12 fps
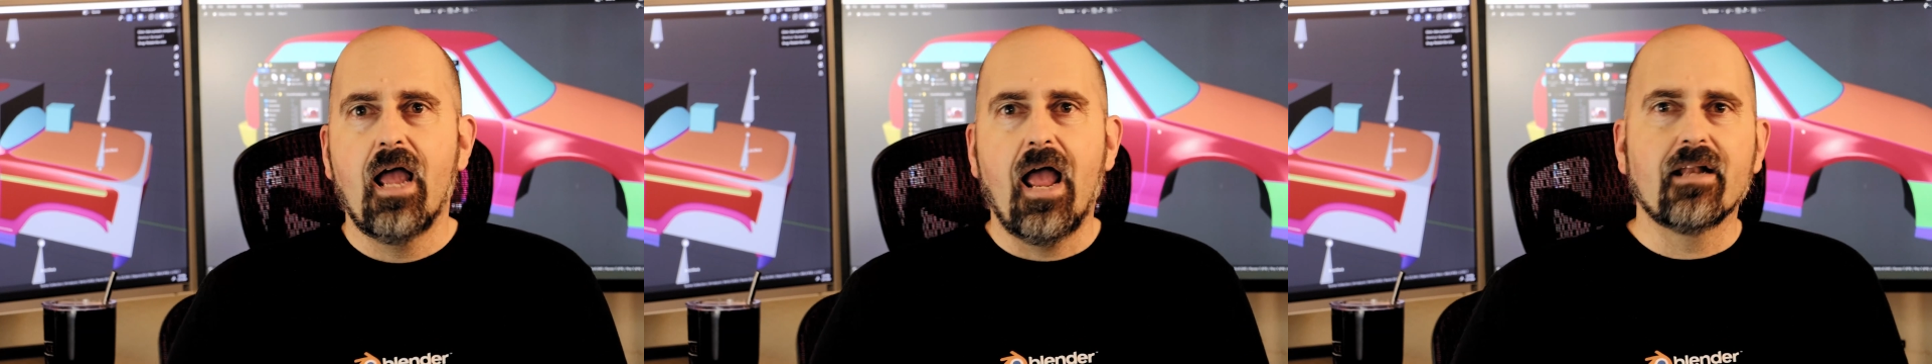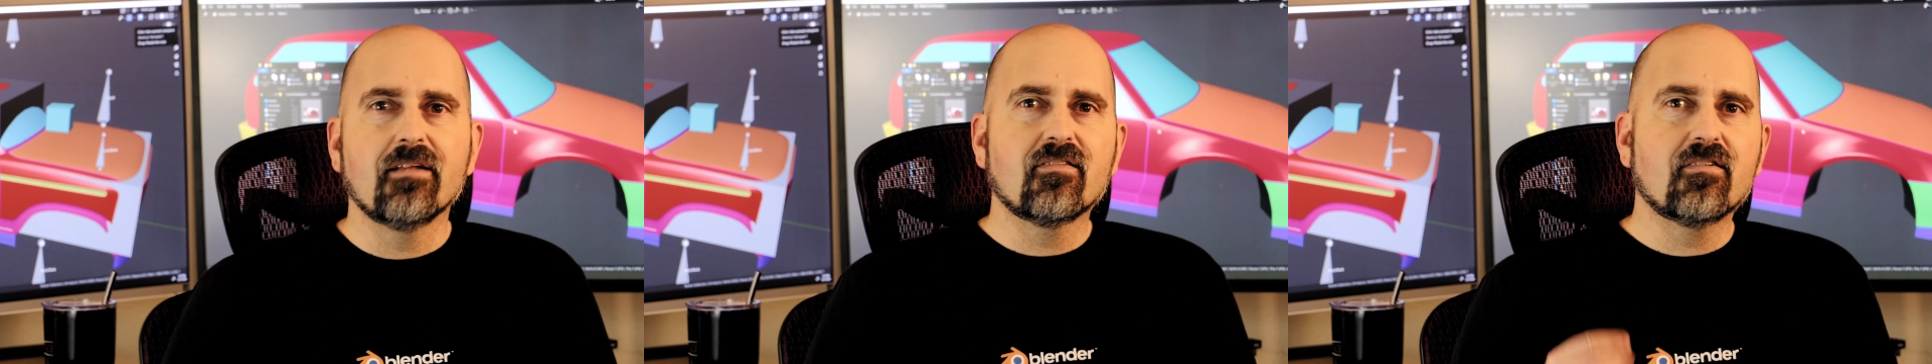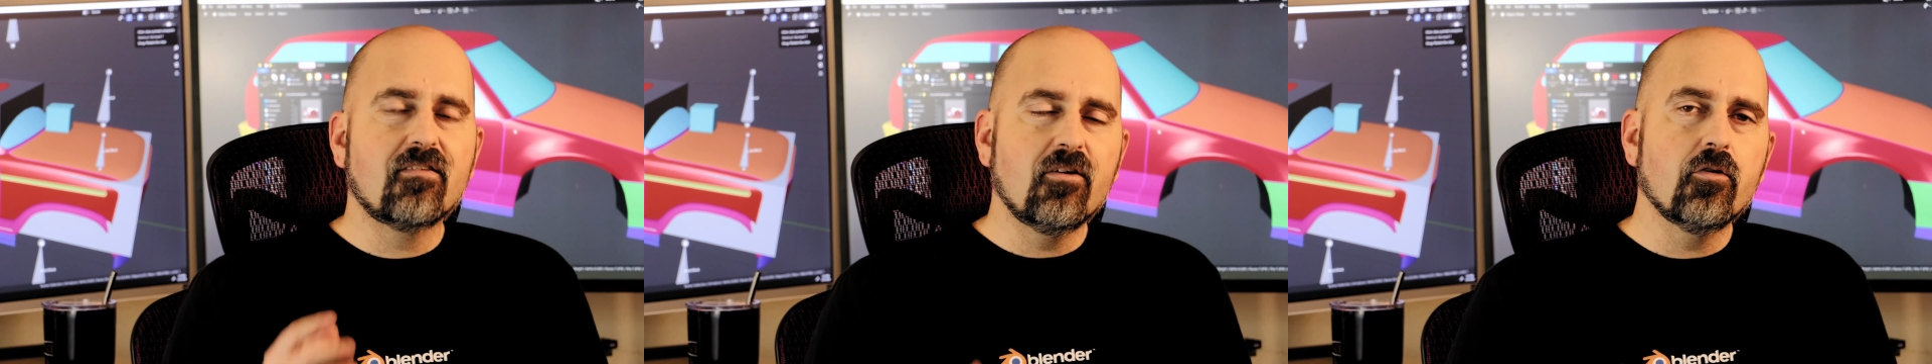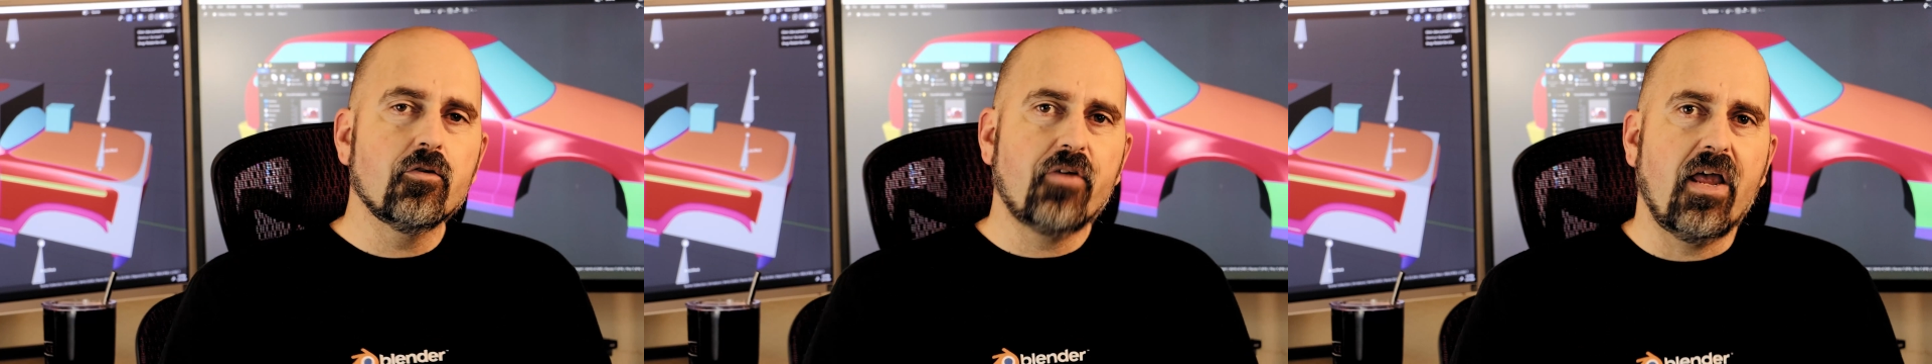and it
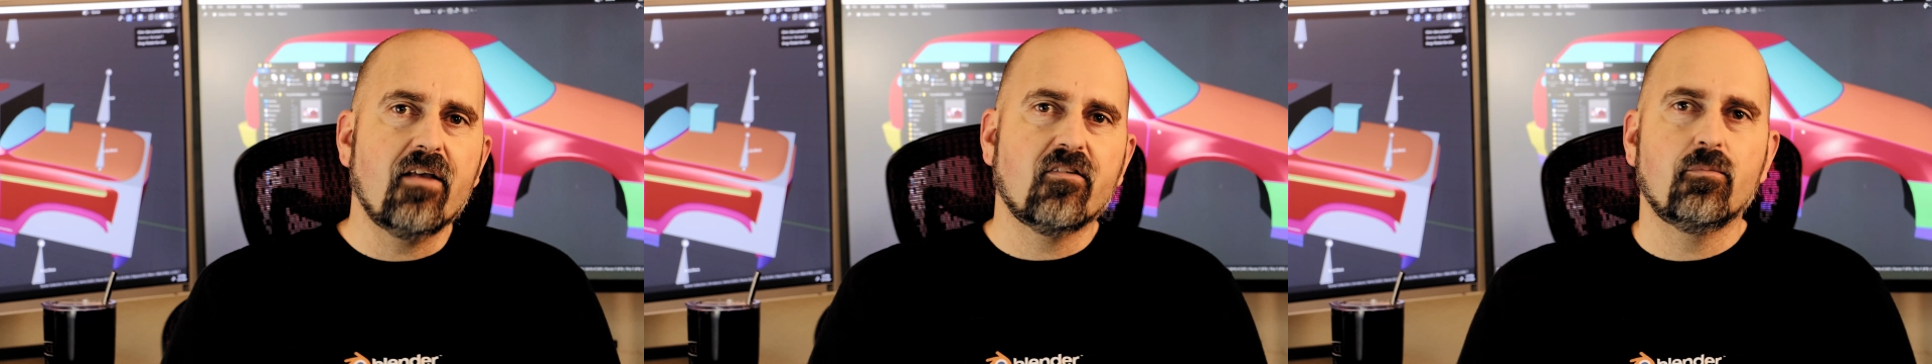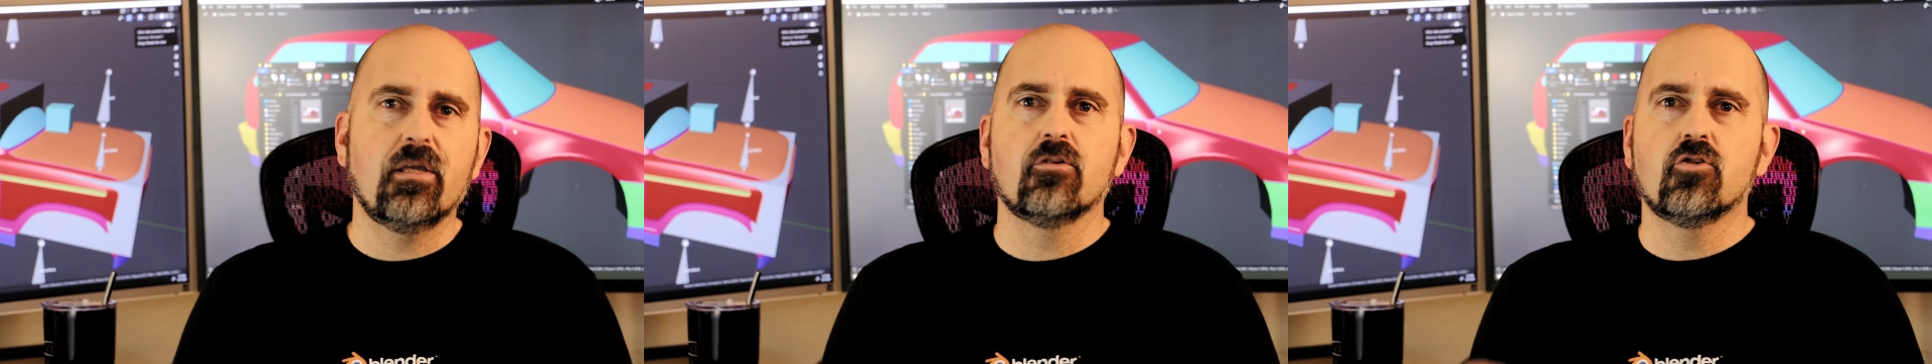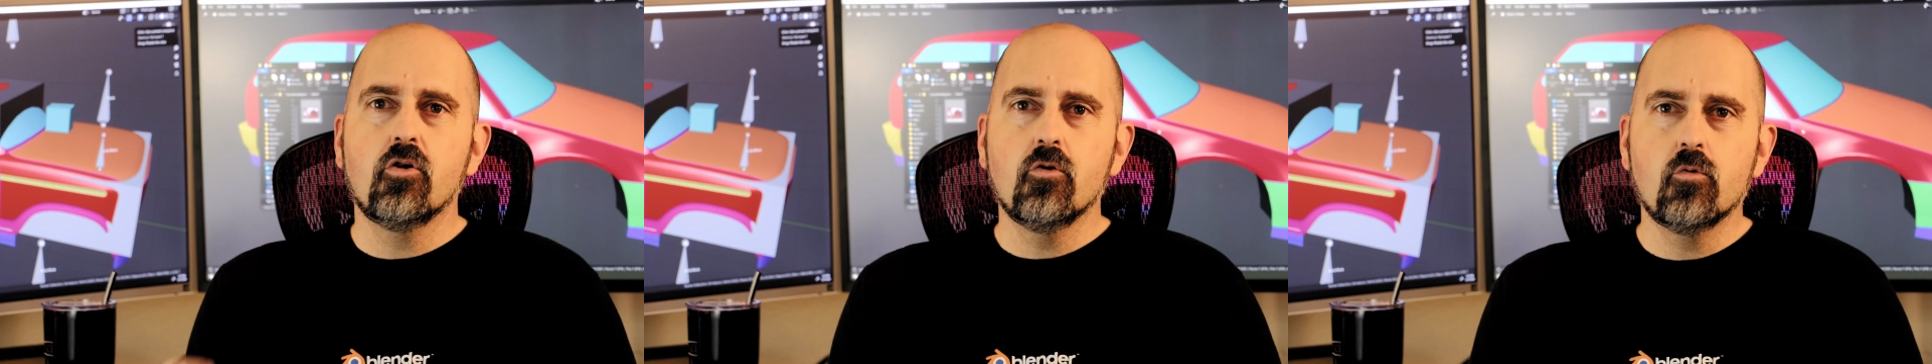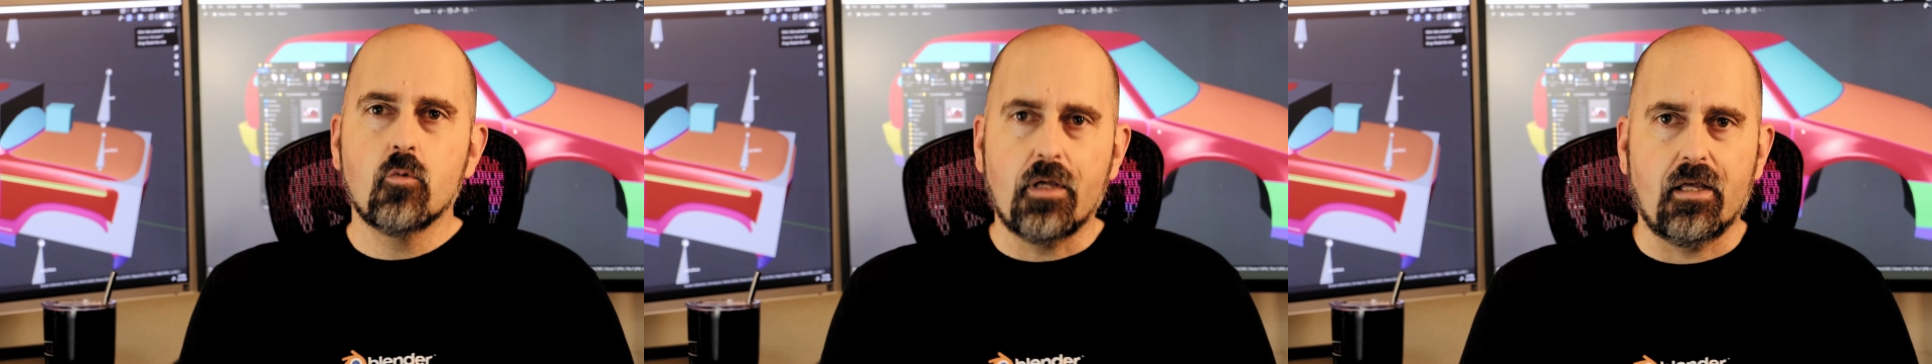still takes me
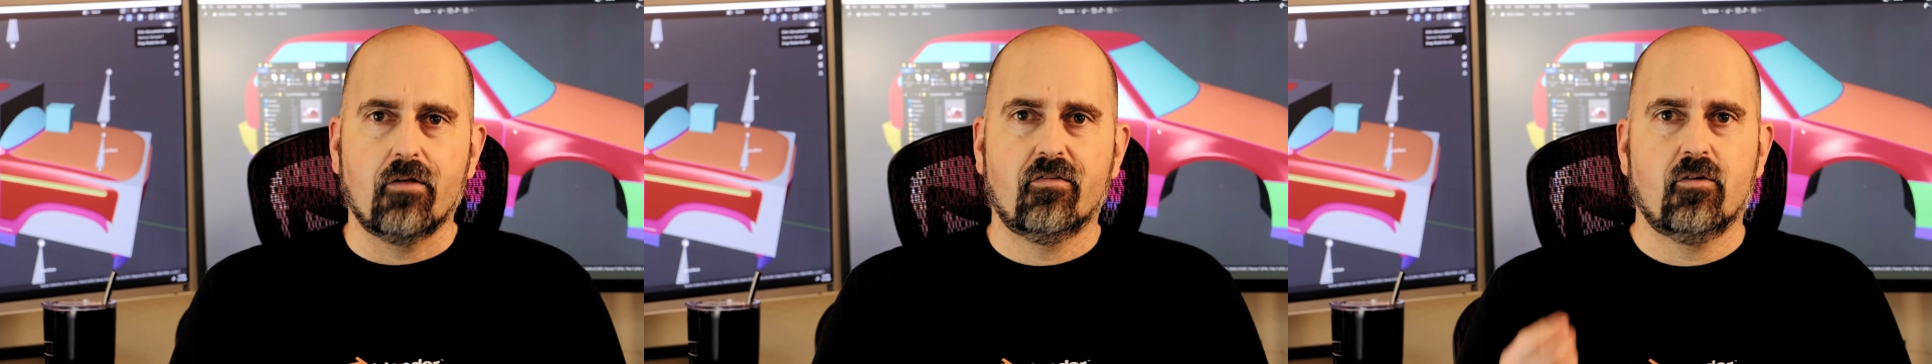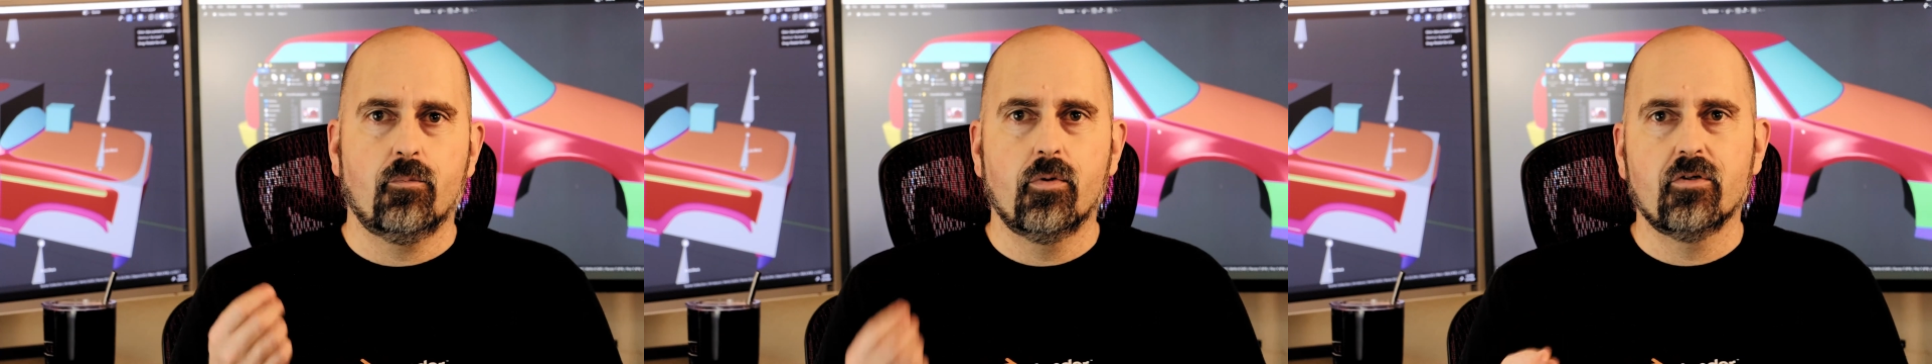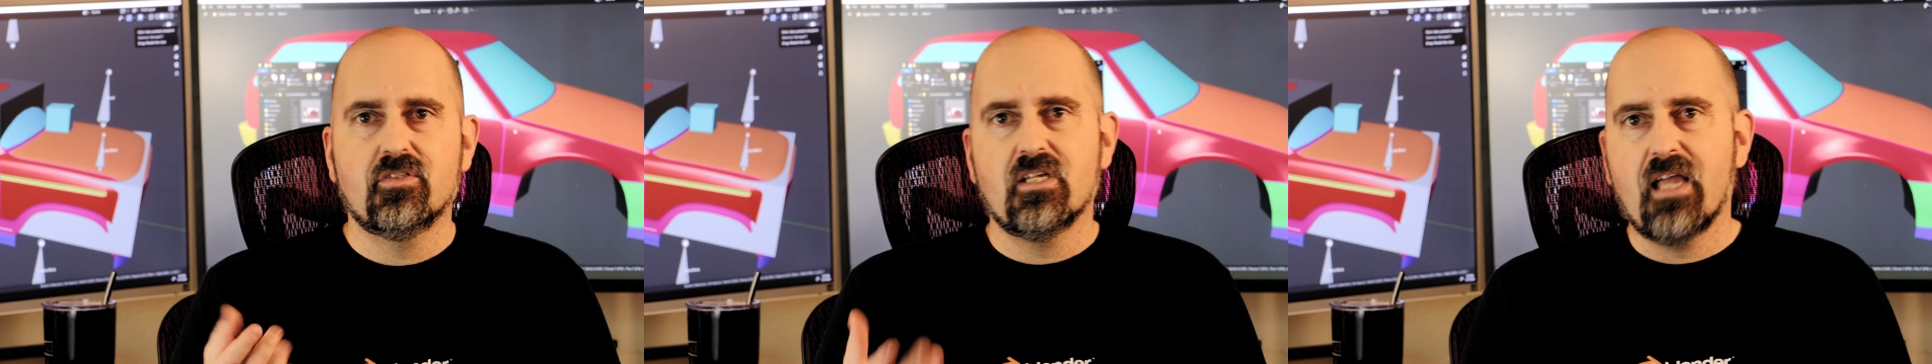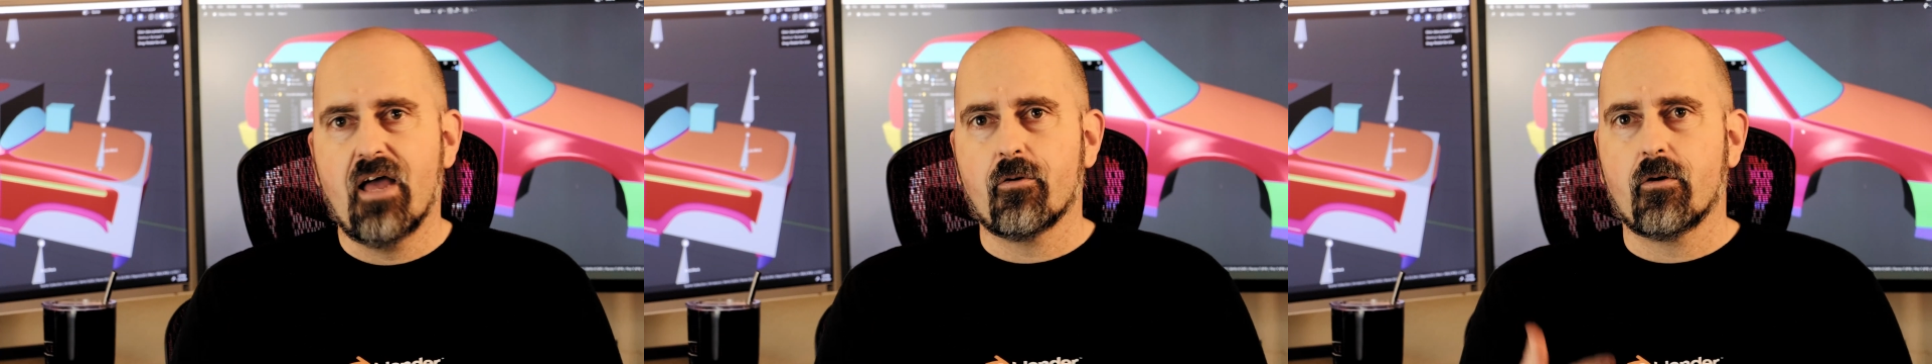two weeks to put
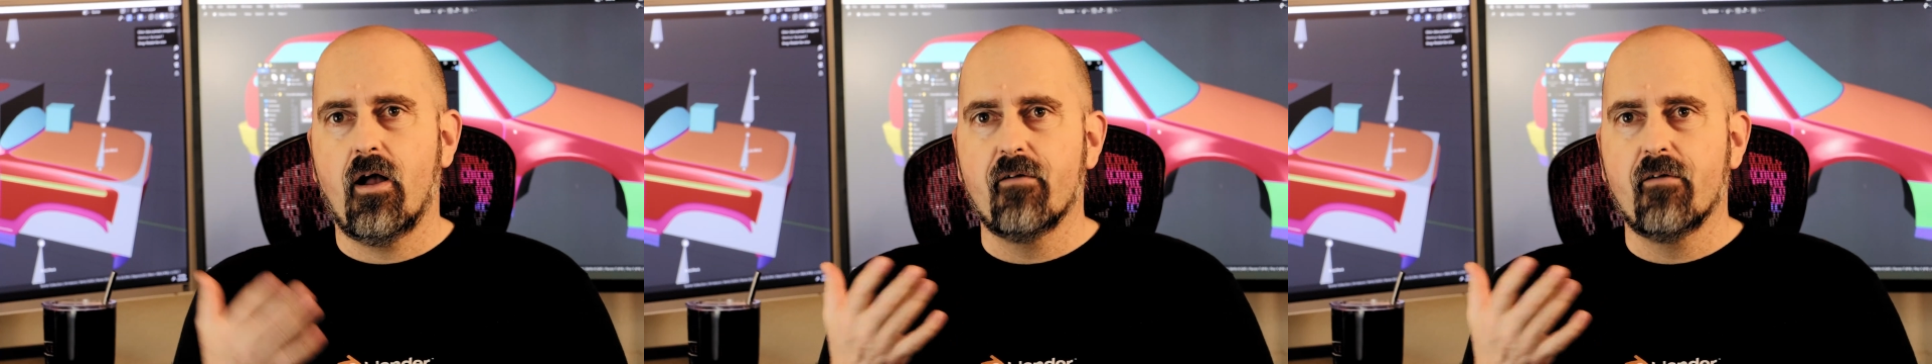together